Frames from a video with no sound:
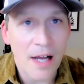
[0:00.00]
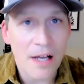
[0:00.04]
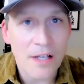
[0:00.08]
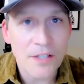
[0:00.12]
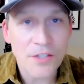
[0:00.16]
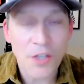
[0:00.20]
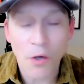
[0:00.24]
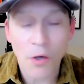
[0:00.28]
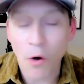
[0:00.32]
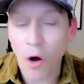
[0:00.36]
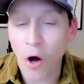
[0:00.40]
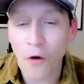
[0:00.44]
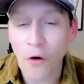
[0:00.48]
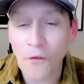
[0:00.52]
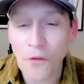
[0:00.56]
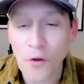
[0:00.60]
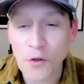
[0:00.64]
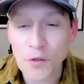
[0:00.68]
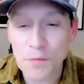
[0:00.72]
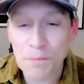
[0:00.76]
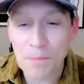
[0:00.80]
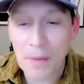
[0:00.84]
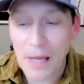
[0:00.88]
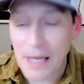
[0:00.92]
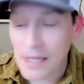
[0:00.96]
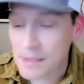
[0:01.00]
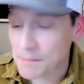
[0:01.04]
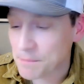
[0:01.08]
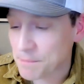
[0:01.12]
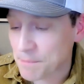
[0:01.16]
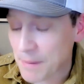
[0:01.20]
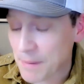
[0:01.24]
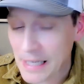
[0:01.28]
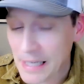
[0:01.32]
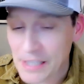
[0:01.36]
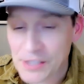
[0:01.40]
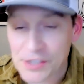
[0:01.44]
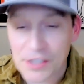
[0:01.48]
So all those
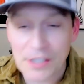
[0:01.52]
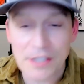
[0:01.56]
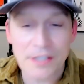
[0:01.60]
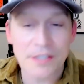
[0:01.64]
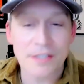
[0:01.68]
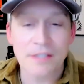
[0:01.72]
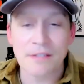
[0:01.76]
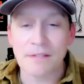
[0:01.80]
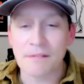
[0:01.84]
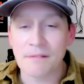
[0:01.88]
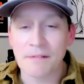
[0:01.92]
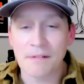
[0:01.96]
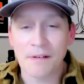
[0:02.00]
patients,